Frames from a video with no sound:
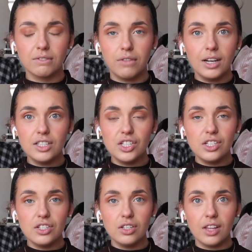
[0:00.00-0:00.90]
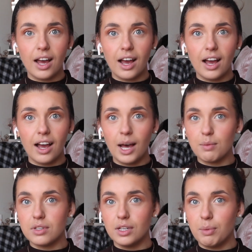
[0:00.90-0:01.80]
Why did she just do that
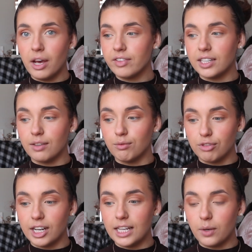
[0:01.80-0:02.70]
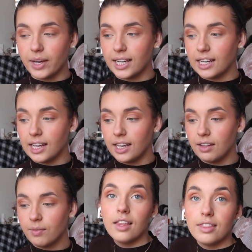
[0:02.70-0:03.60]
absolutely perfectly and really quickly?
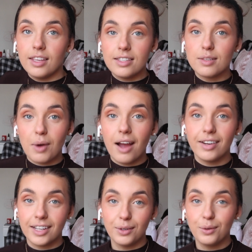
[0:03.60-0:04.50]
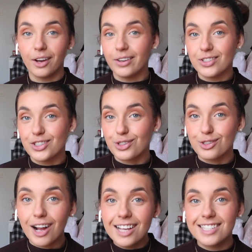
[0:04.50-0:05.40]
This is where it could all go
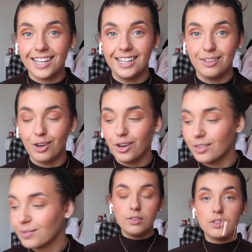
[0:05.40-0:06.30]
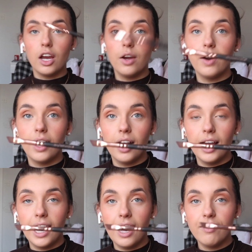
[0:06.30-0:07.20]
drastically wrong. So I
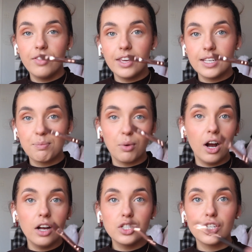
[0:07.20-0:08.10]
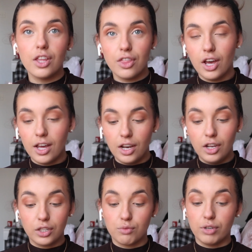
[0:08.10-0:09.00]
have this brush that
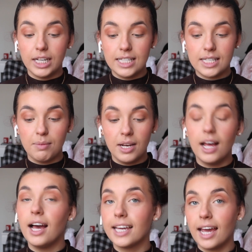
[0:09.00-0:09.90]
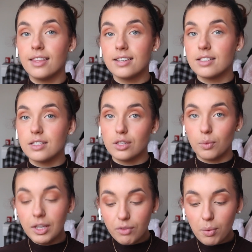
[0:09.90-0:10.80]
looks really similar. Again, this is a
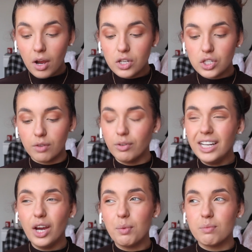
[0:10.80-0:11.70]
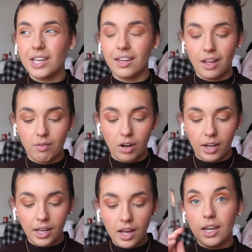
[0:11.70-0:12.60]
Zoeva brush. I really hope I'm saying that
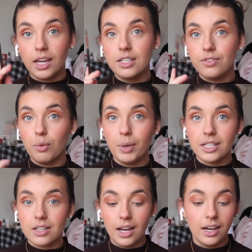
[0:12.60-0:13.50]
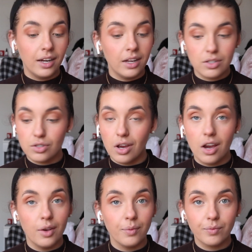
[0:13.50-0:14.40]
right. It is for winged eyeliner,
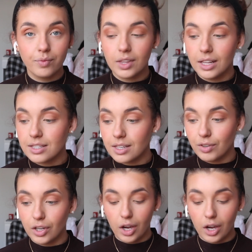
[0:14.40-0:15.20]
so let's give it a